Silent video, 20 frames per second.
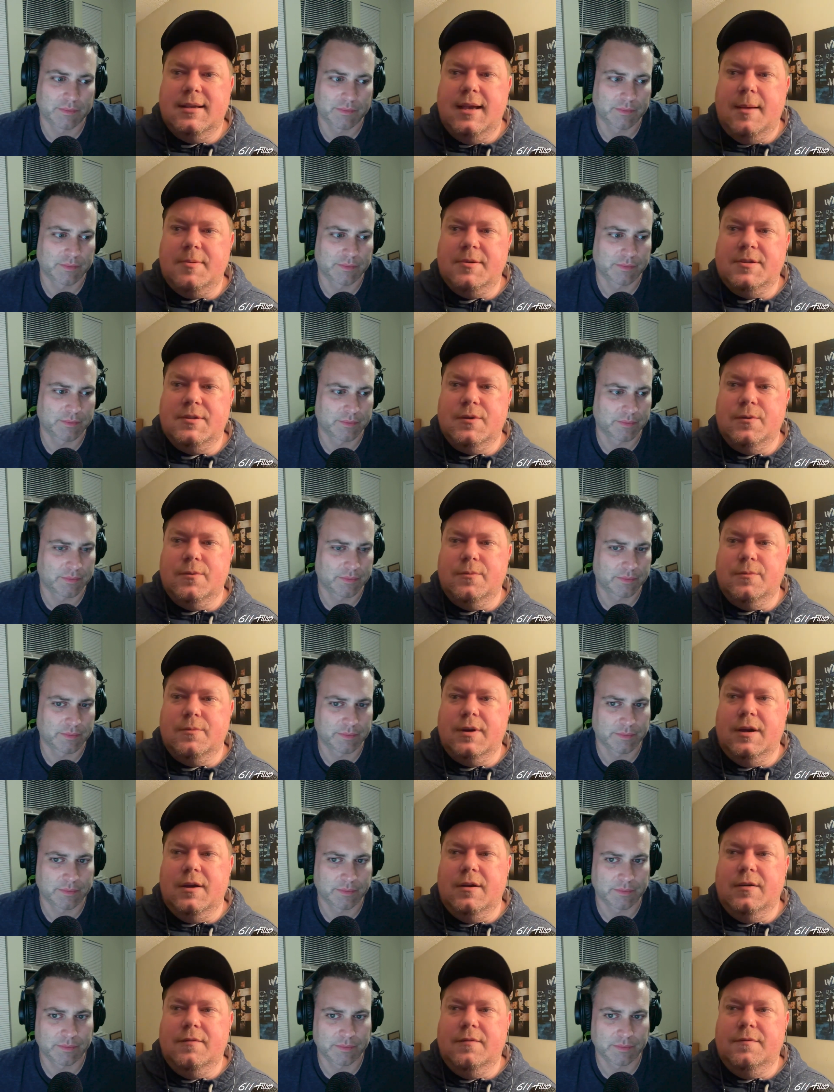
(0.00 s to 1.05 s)
Speaker 1: episode
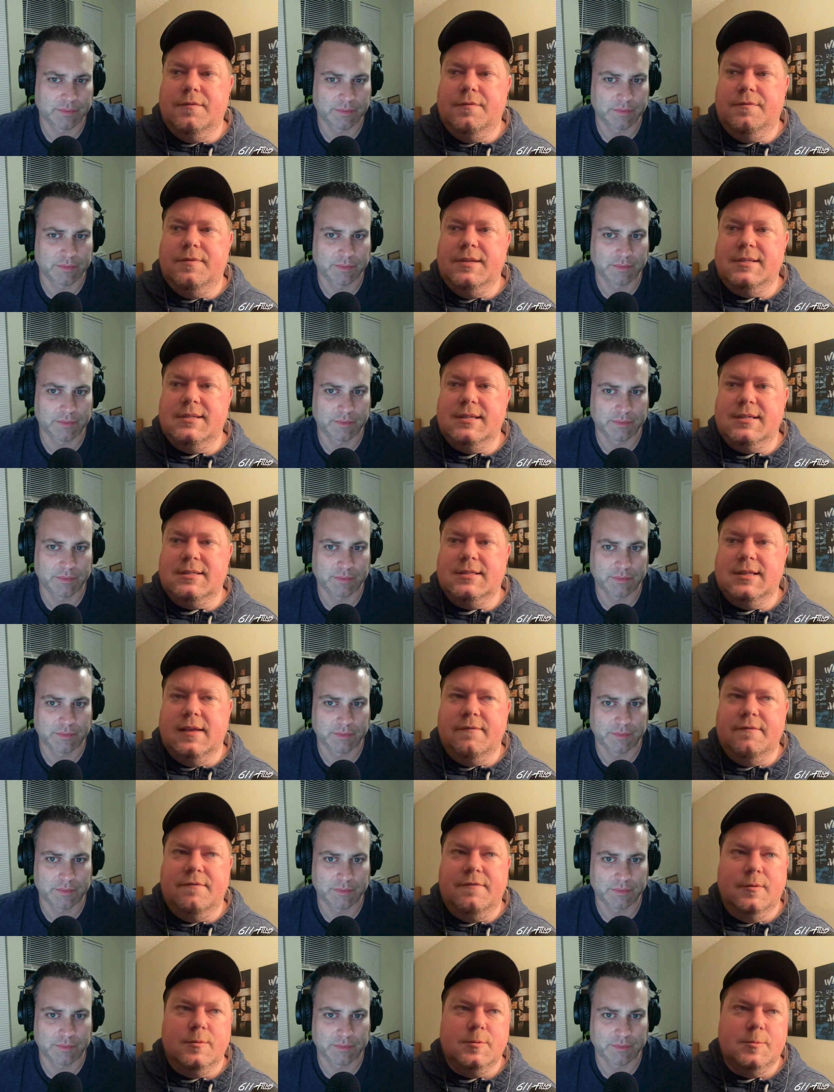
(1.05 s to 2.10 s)
of the six
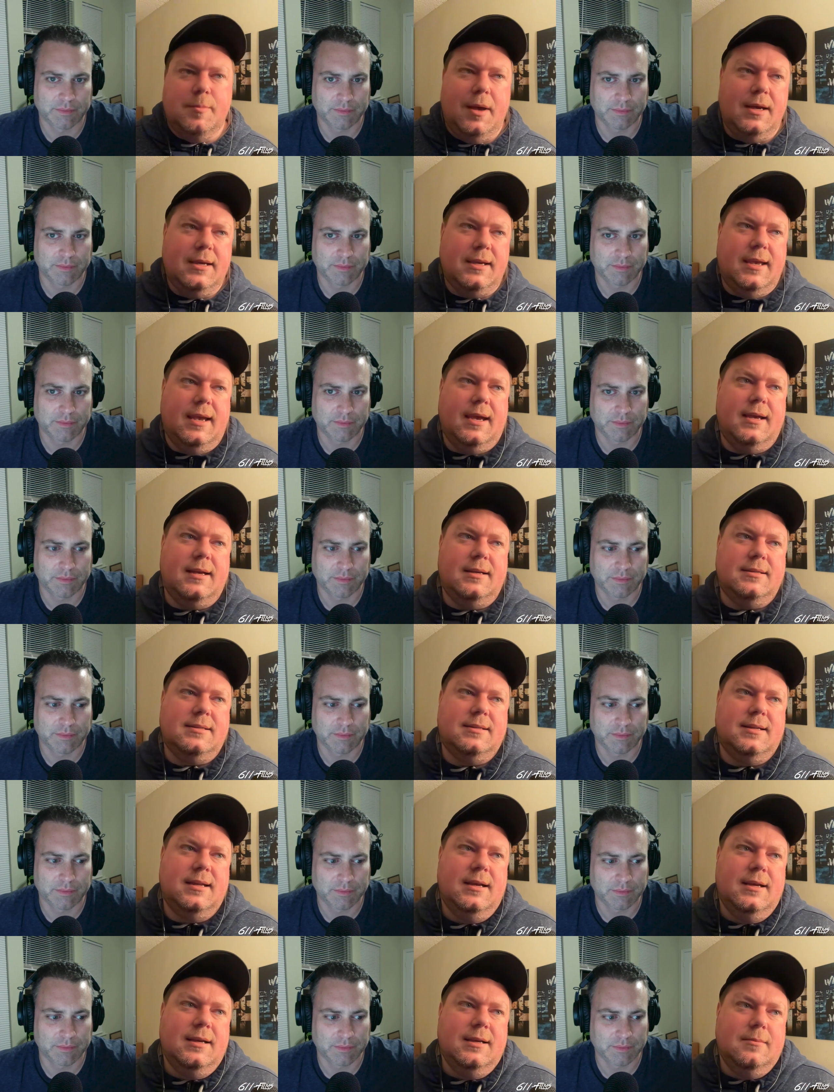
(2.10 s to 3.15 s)
eleven films podcast
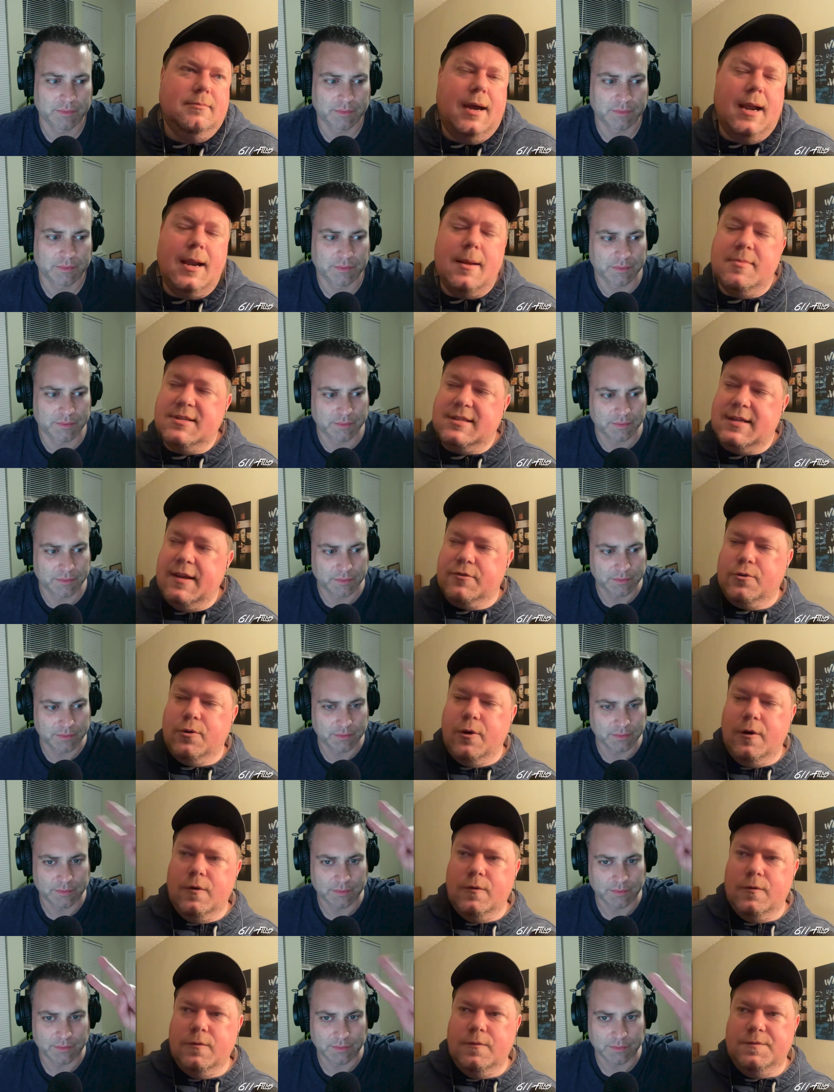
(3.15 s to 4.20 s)
my name is dave
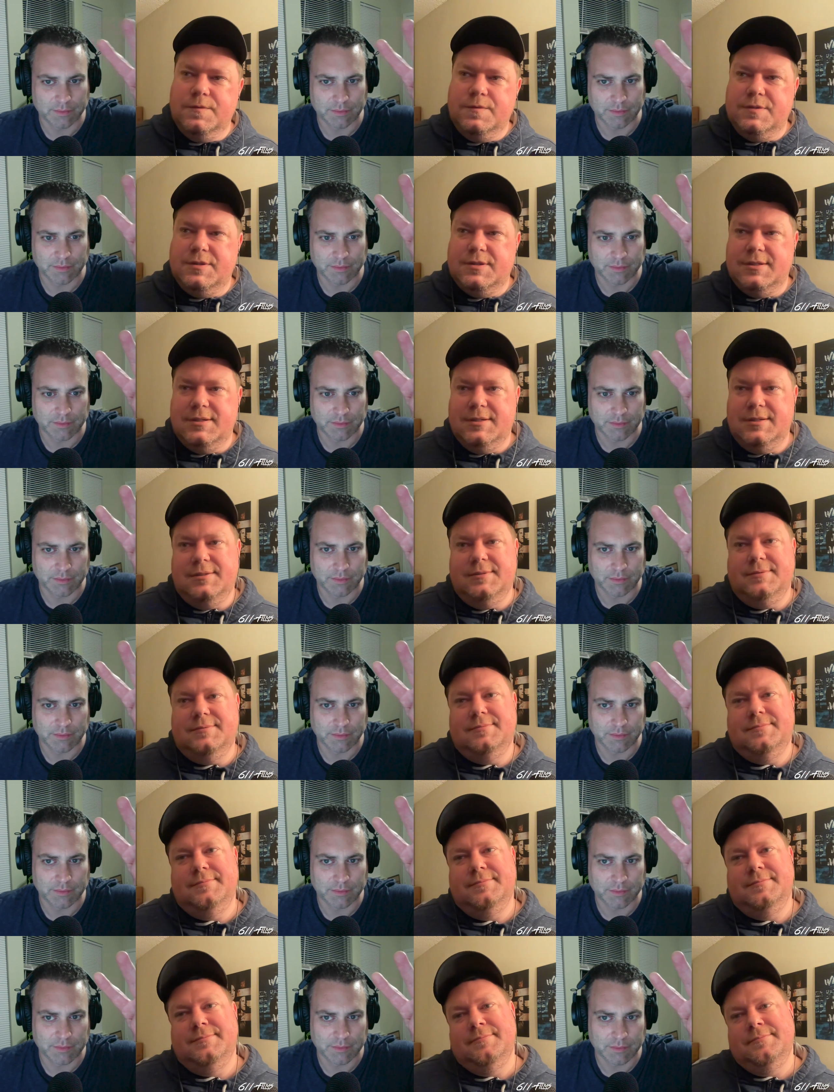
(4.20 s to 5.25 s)
groves
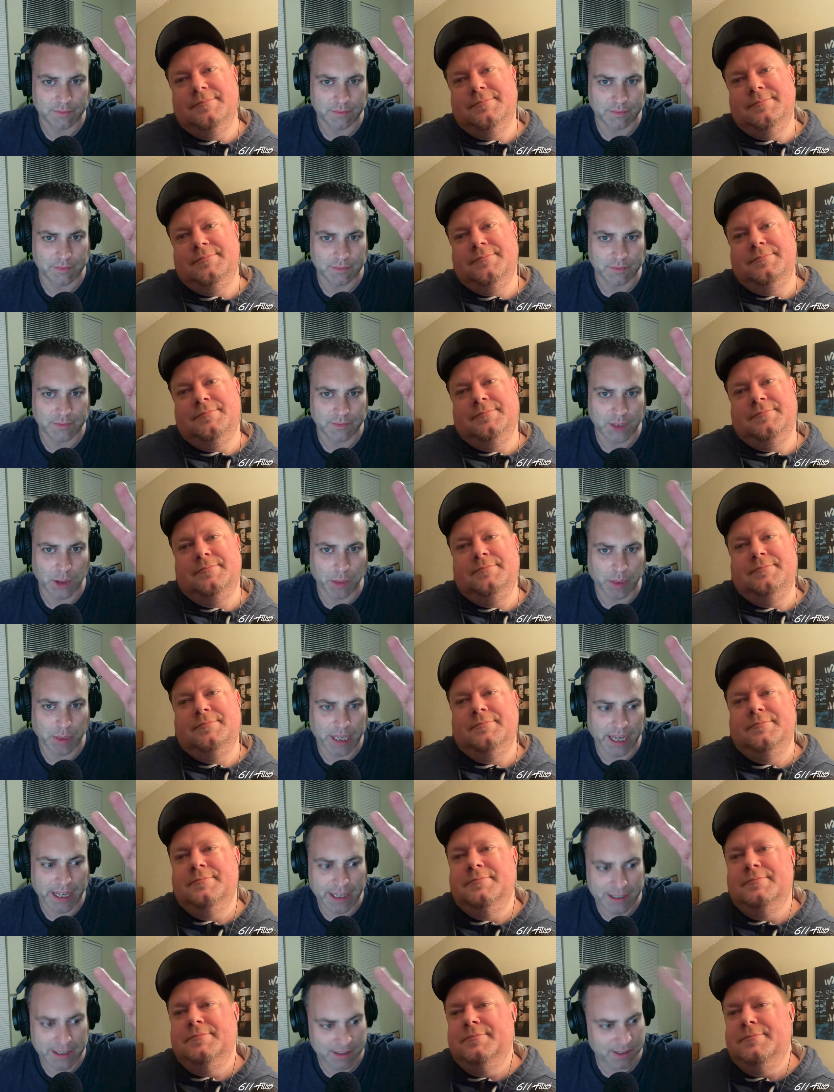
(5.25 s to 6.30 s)
Speaker 2: neil
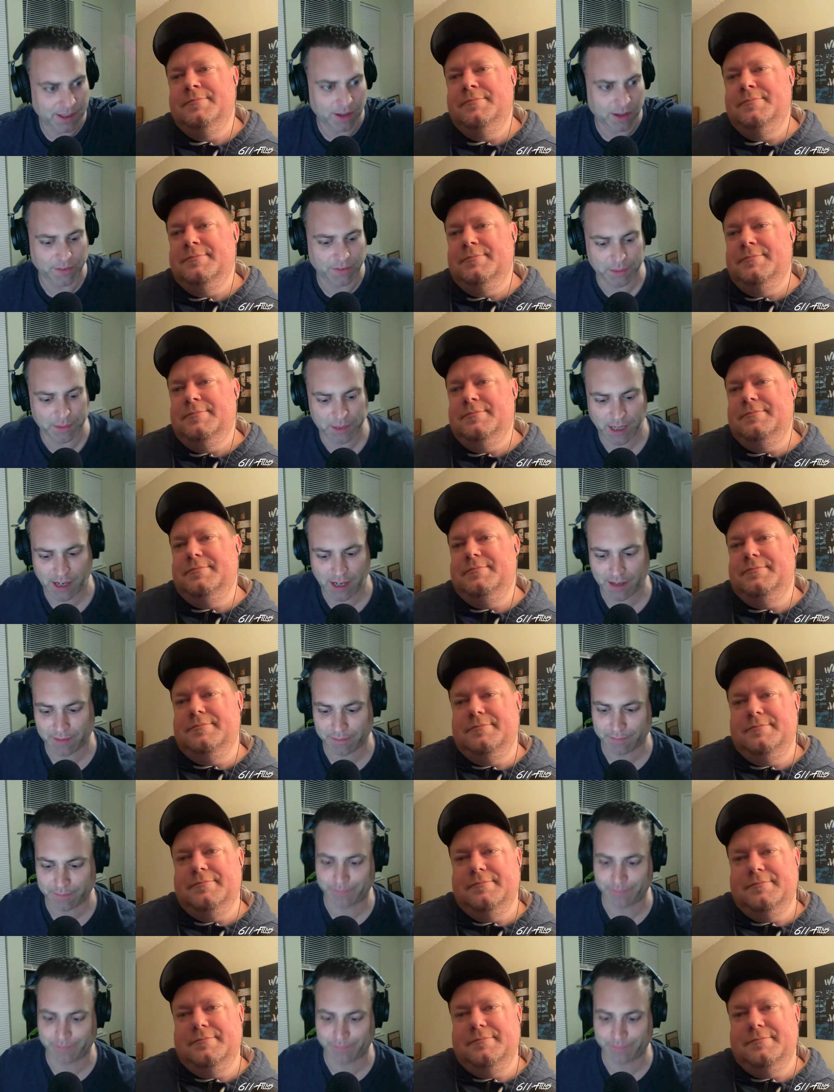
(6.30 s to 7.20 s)
mckay see you on the flip side